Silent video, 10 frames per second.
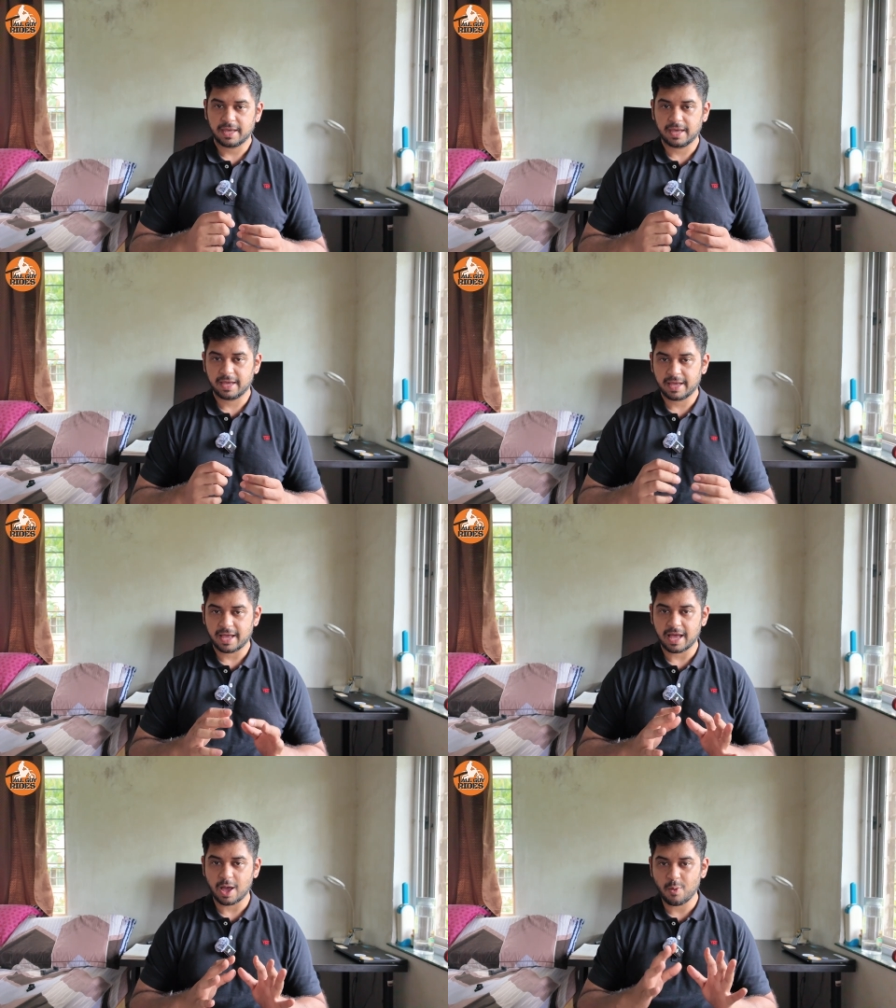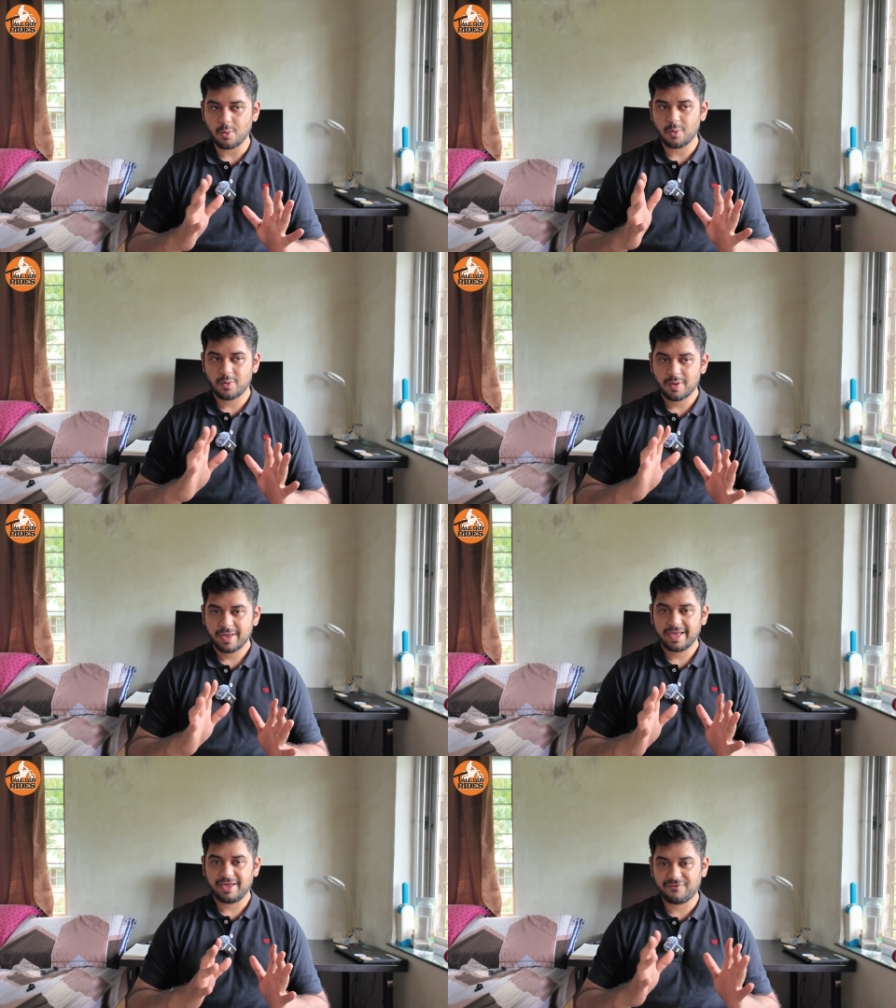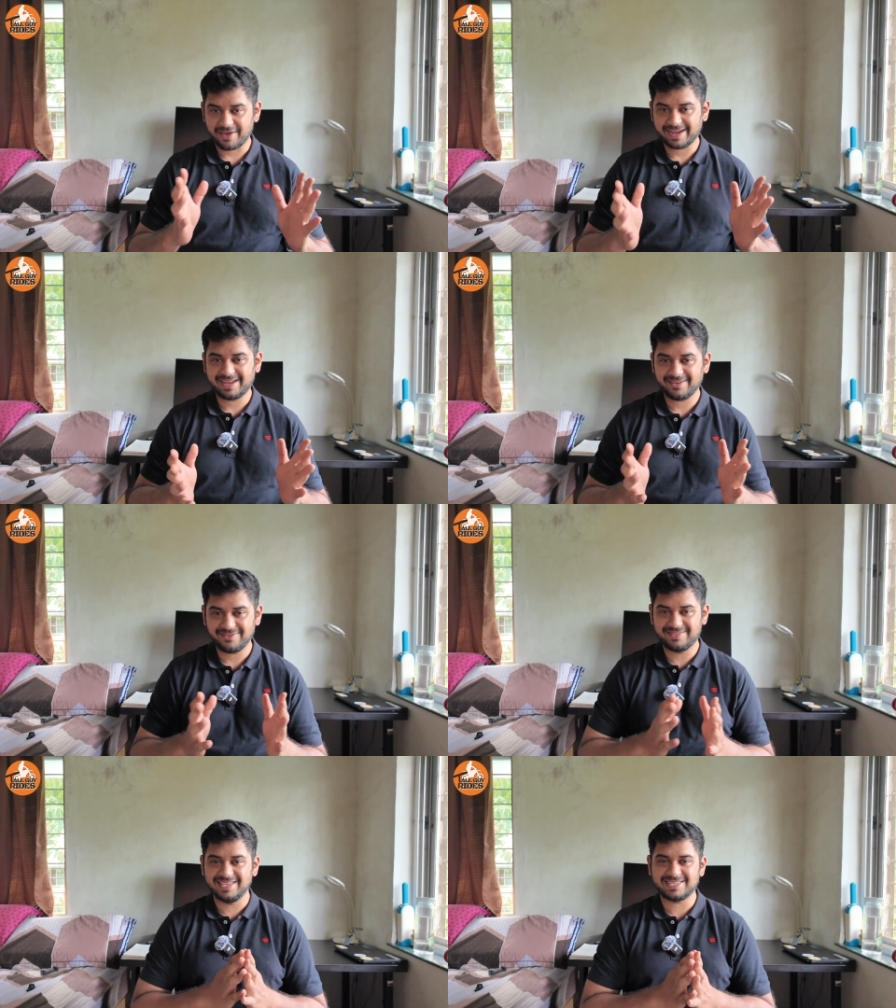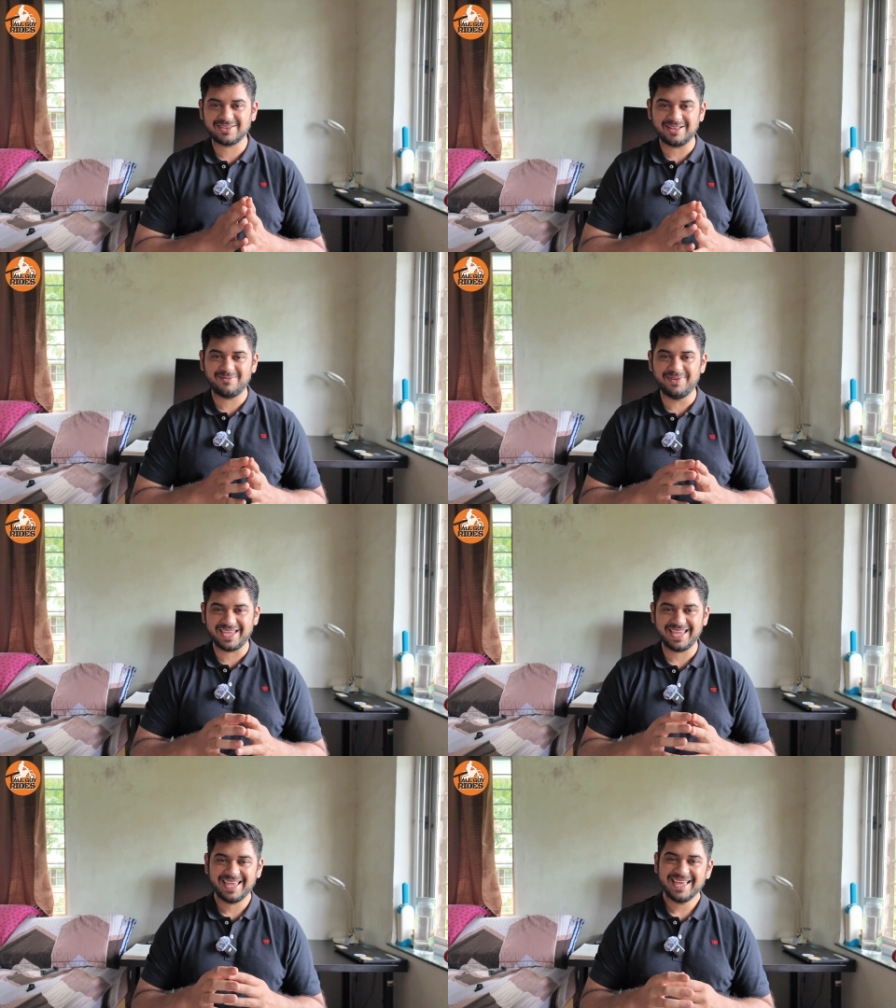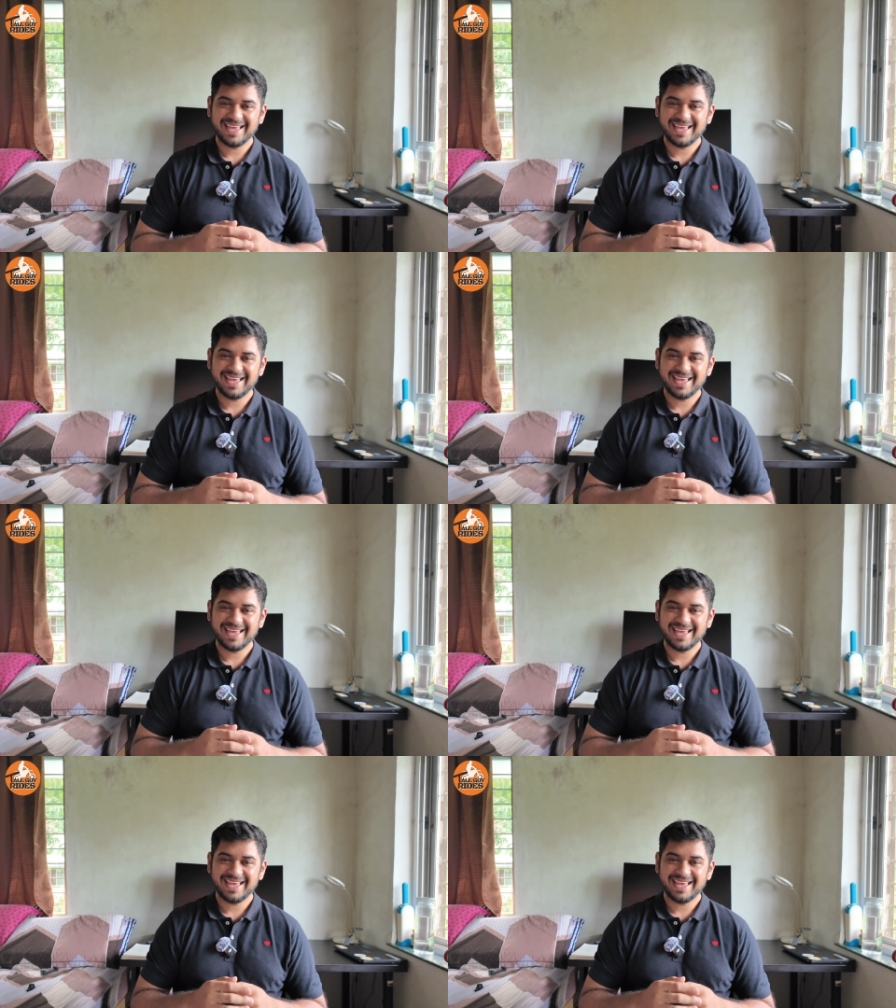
How effective this will be